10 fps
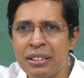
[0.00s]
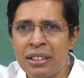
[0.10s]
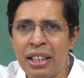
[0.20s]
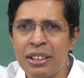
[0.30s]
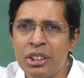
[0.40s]

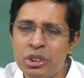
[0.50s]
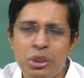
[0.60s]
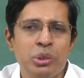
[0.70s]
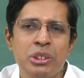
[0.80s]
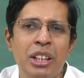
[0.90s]
threat
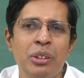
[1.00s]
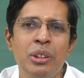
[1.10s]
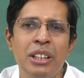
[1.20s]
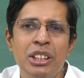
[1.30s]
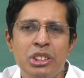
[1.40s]
issues,
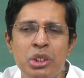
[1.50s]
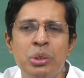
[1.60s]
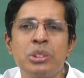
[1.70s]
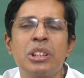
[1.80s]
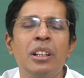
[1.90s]
security
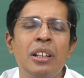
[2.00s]
issues